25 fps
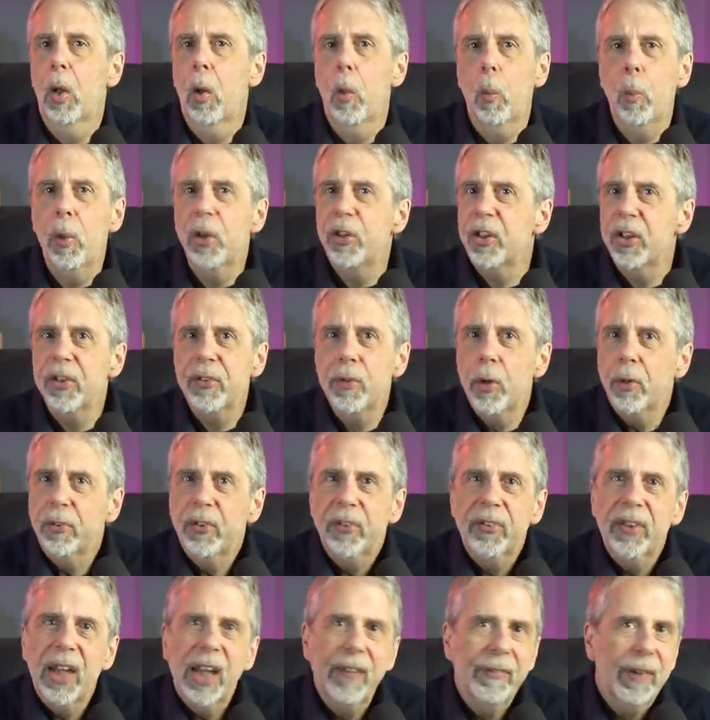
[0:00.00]
Which is not
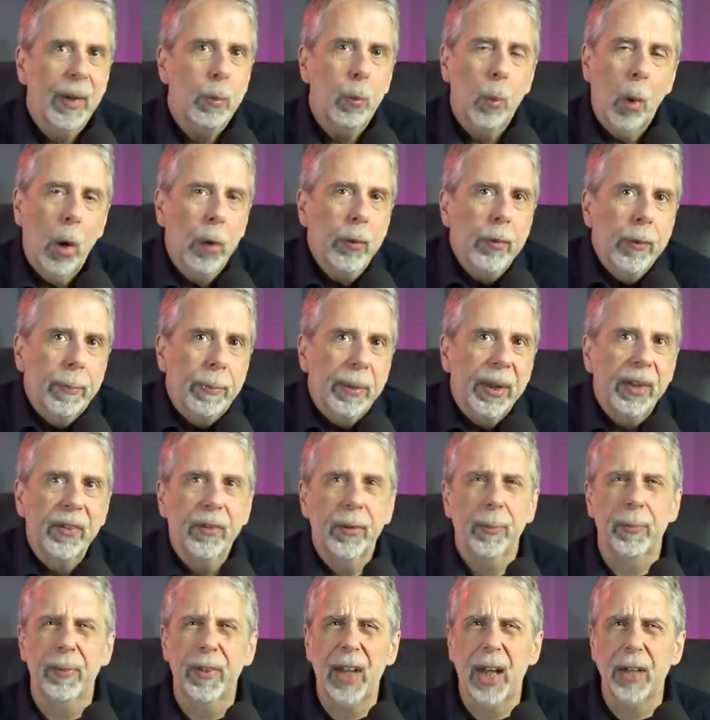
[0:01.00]
to say there won't be
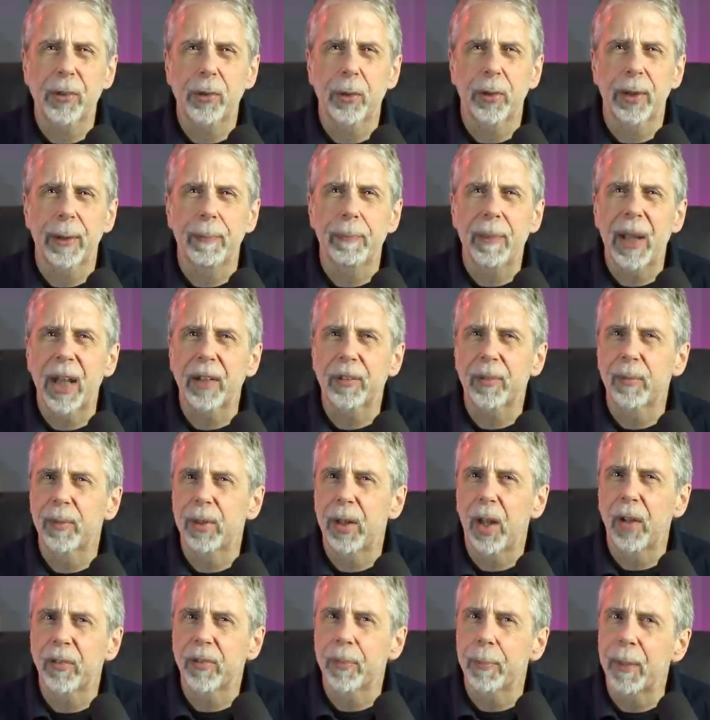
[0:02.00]
substantial impacts on the
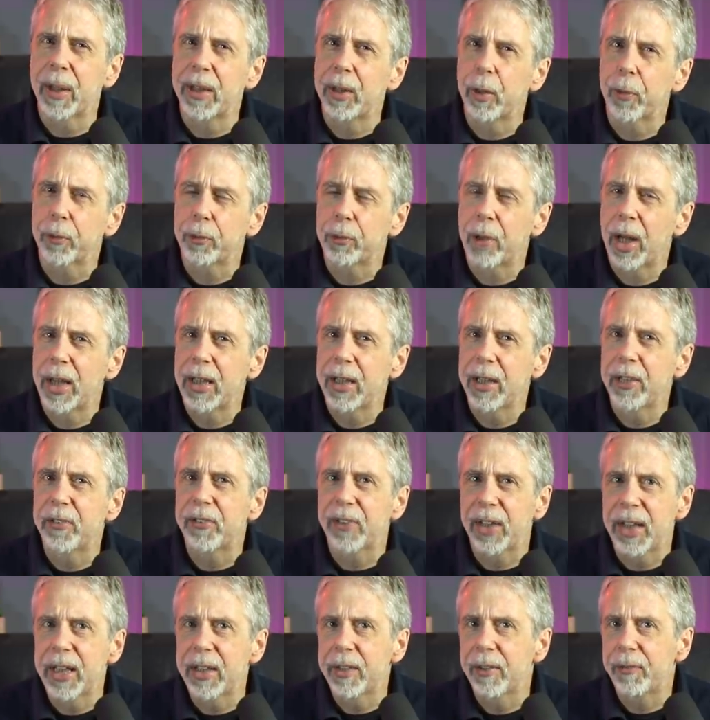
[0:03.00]
lives of many Australians
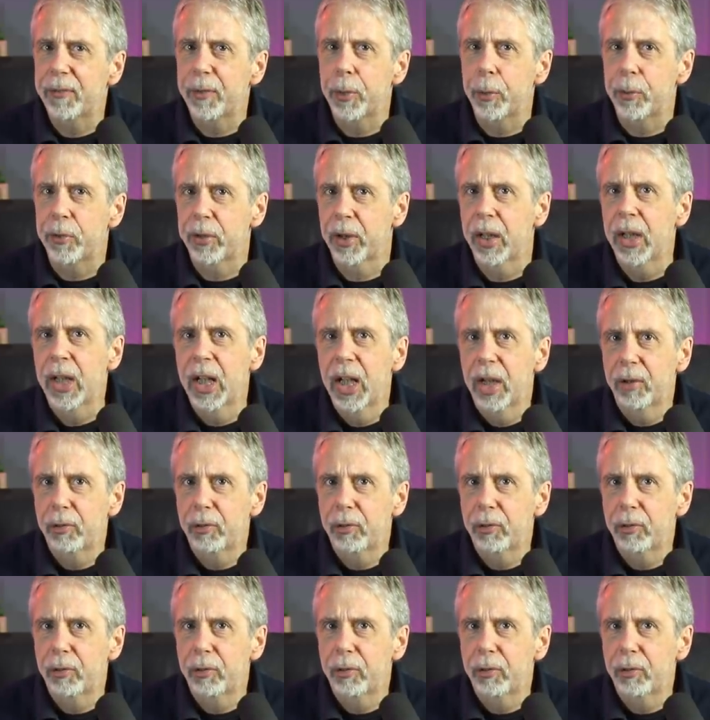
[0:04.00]
in the future